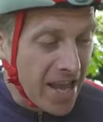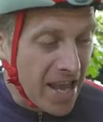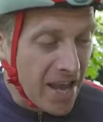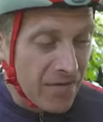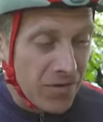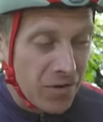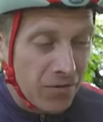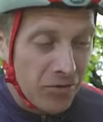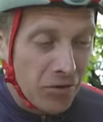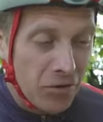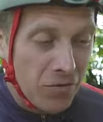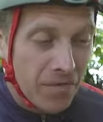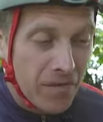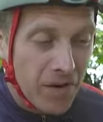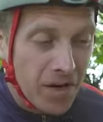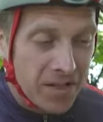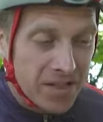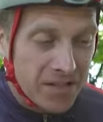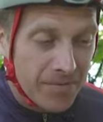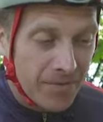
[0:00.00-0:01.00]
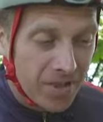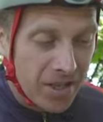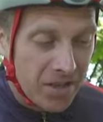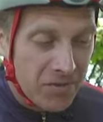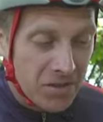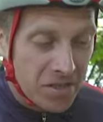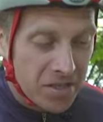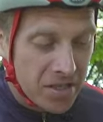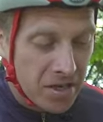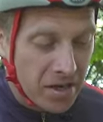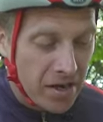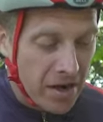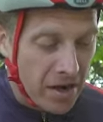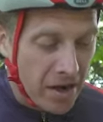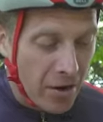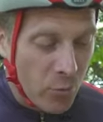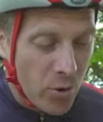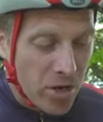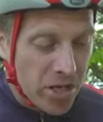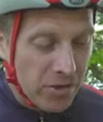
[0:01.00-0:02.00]
if you do find something in the
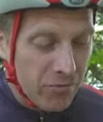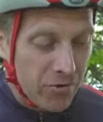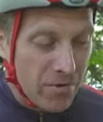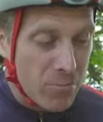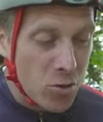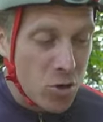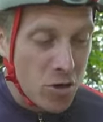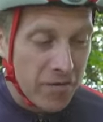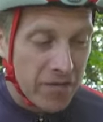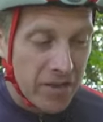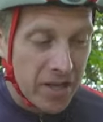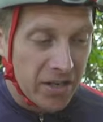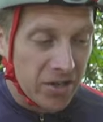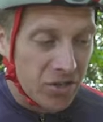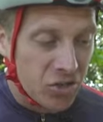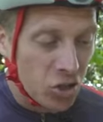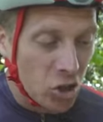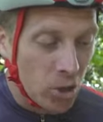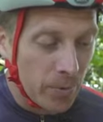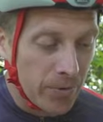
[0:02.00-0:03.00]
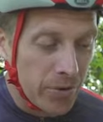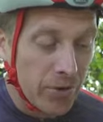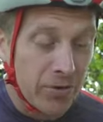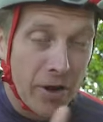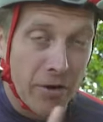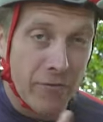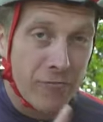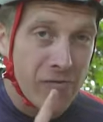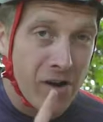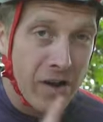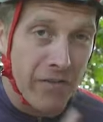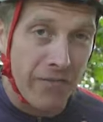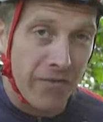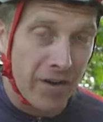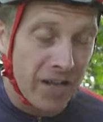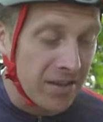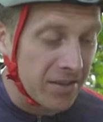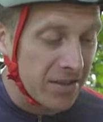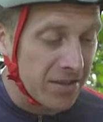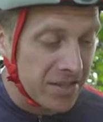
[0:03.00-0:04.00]
tyre, when you remove the inner tube, you know
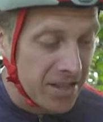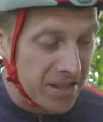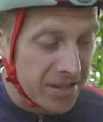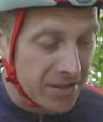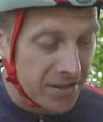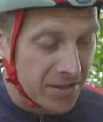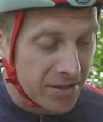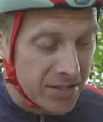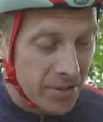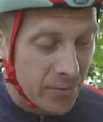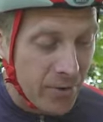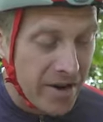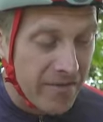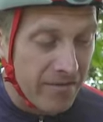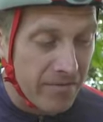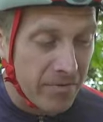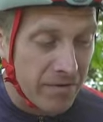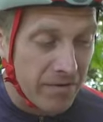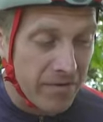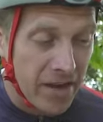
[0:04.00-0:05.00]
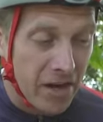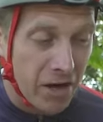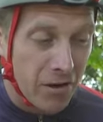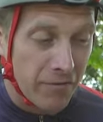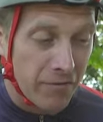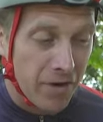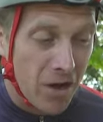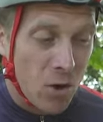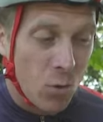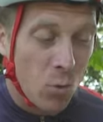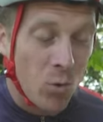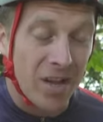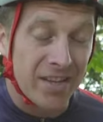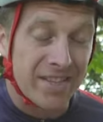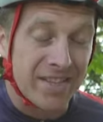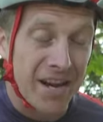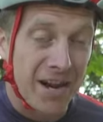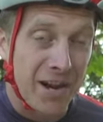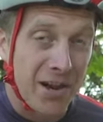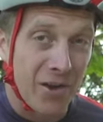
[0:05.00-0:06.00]
roughly the distance away from the valve where
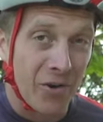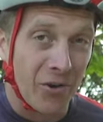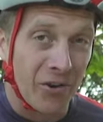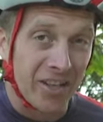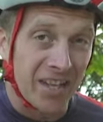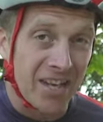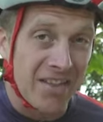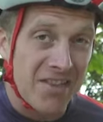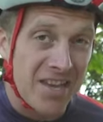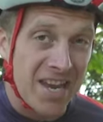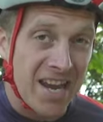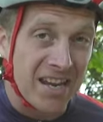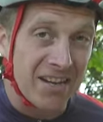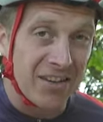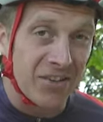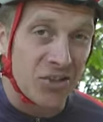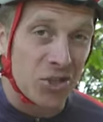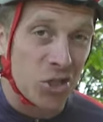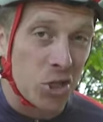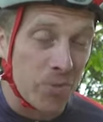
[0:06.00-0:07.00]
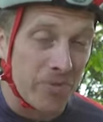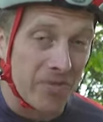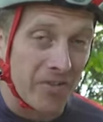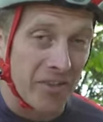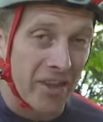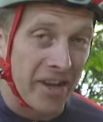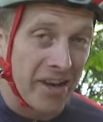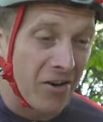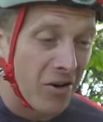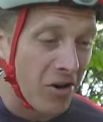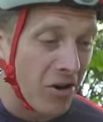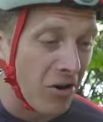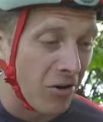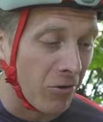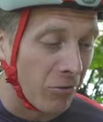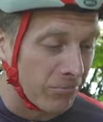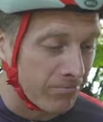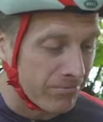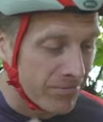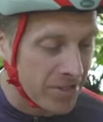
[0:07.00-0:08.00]
to look in the inner tube for that hole.